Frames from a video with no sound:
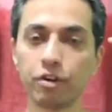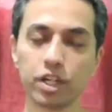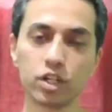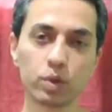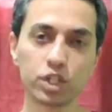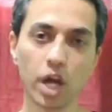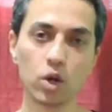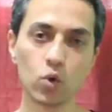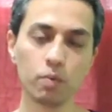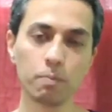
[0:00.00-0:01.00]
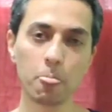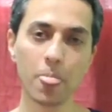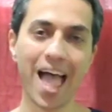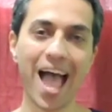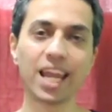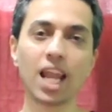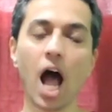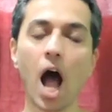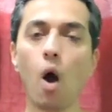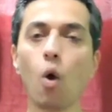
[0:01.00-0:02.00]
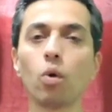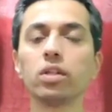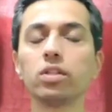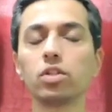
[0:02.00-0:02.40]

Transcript: fitness with Shanu and how